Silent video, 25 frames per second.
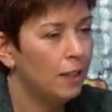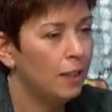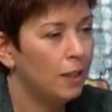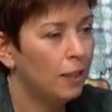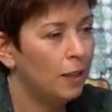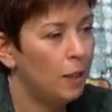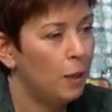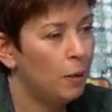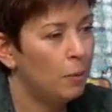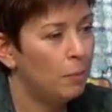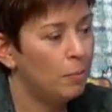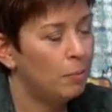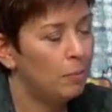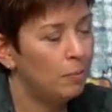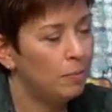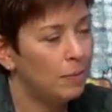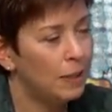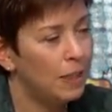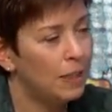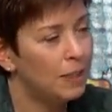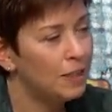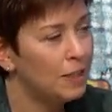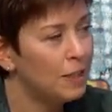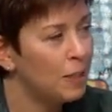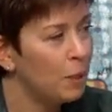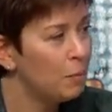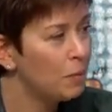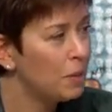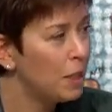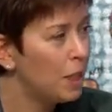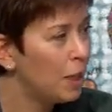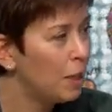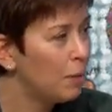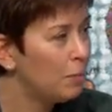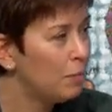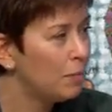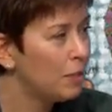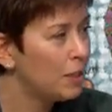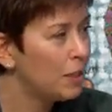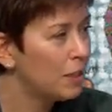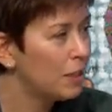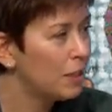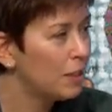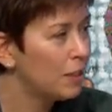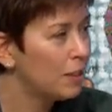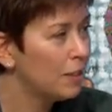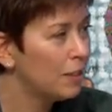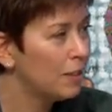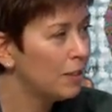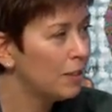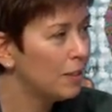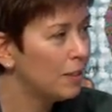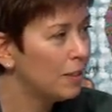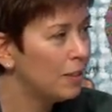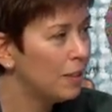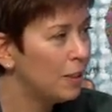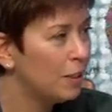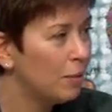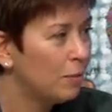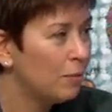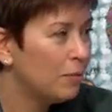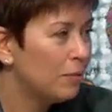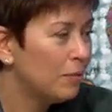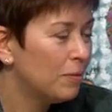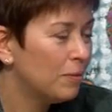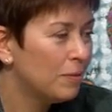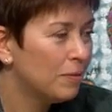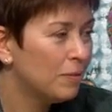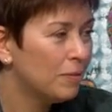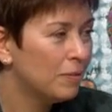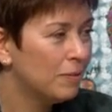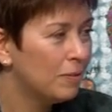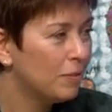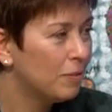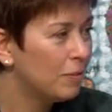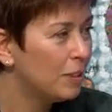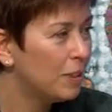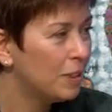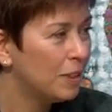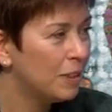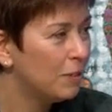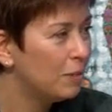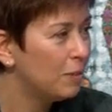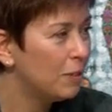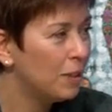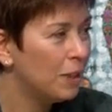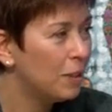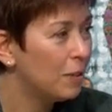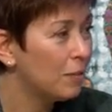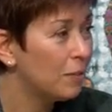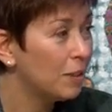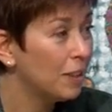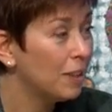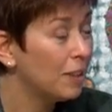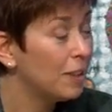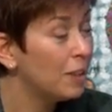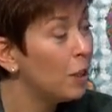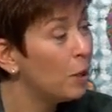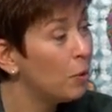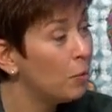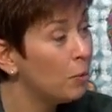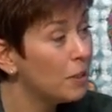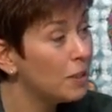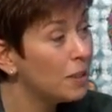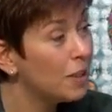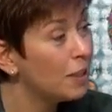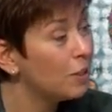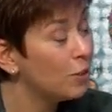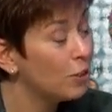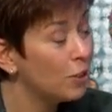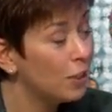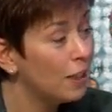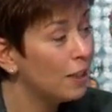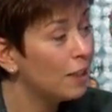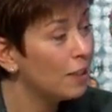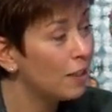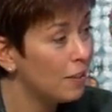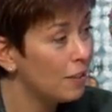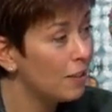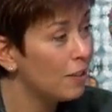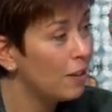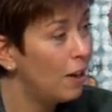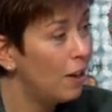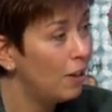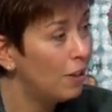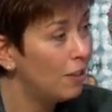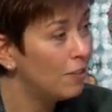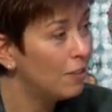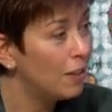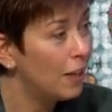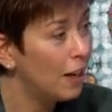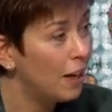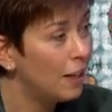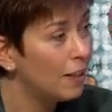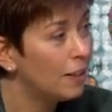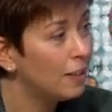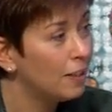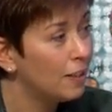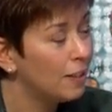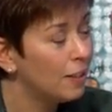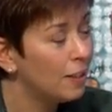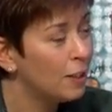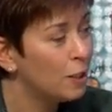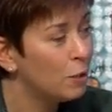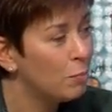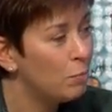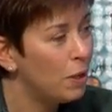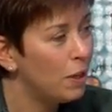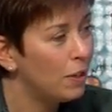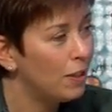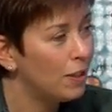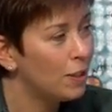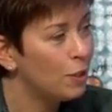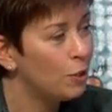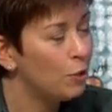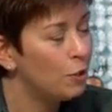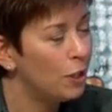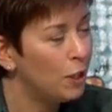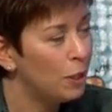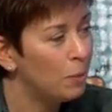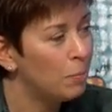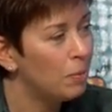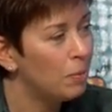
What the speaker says: and sometimes, we don't really know what's underneath all of that. Yeah. It's buried too deep.